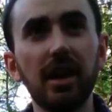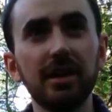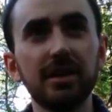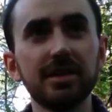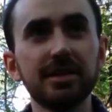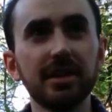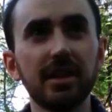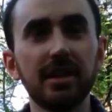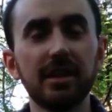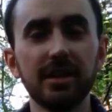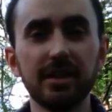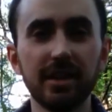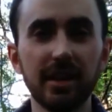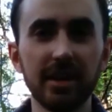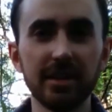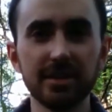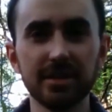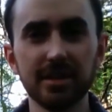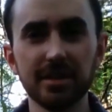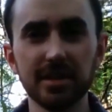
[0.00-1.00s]
I decided
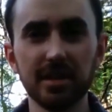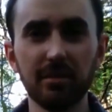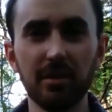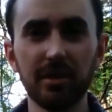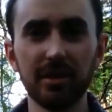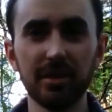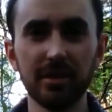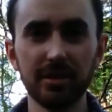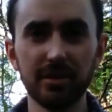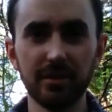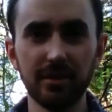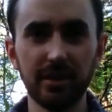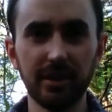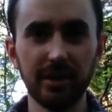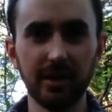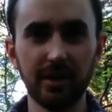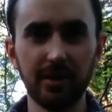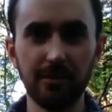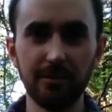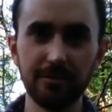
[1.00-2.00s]
that since I'm out here doing
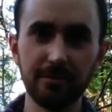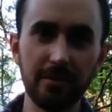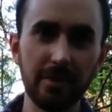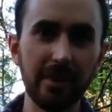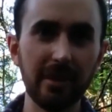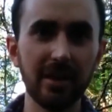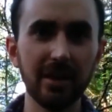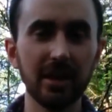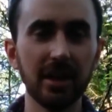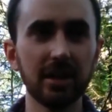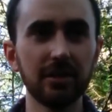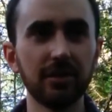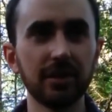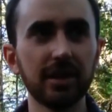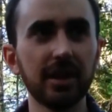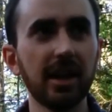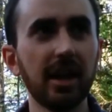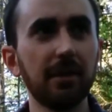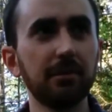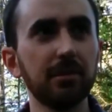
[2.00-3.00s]
kind of a
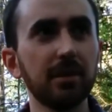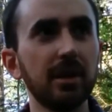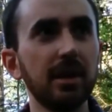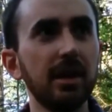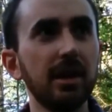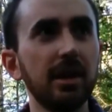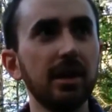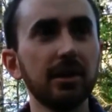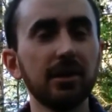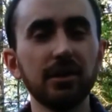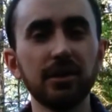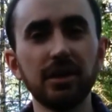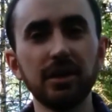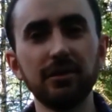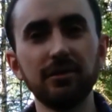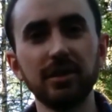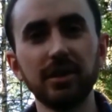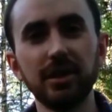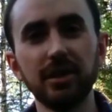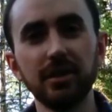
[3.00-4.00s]
camp
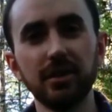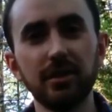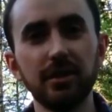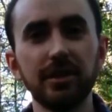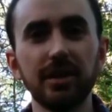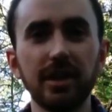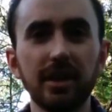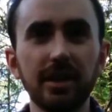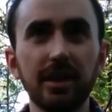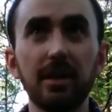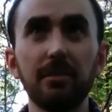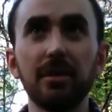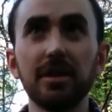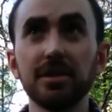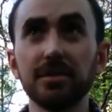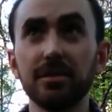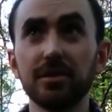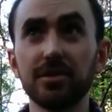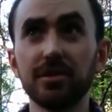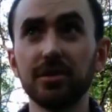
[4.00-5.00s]
cooking video, that I might
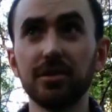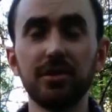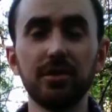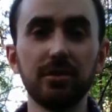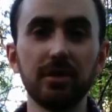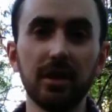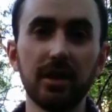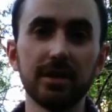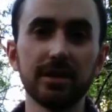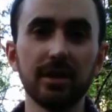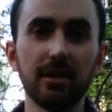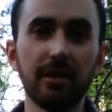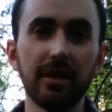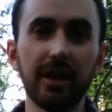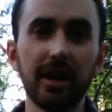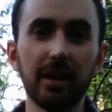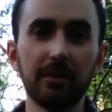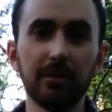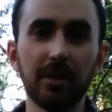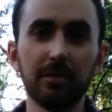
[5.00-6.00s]
as well show you guys how I
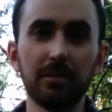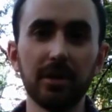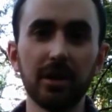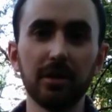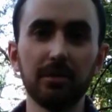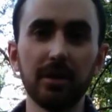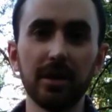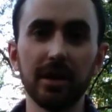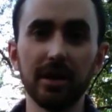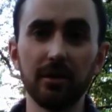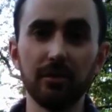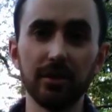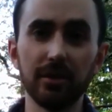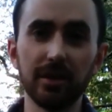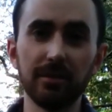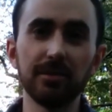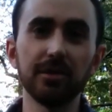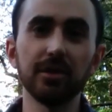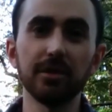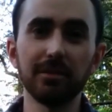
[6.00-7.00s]
hang my bear bag when
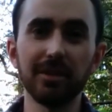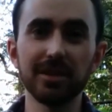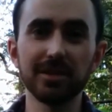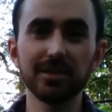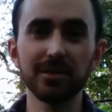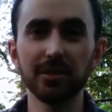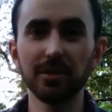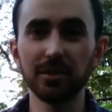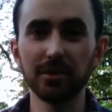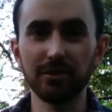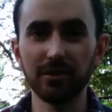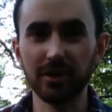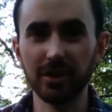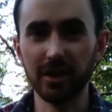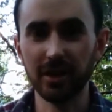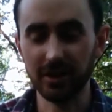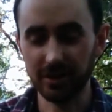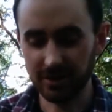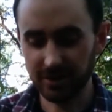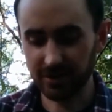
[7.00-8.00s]
I'm doing my solo overnights.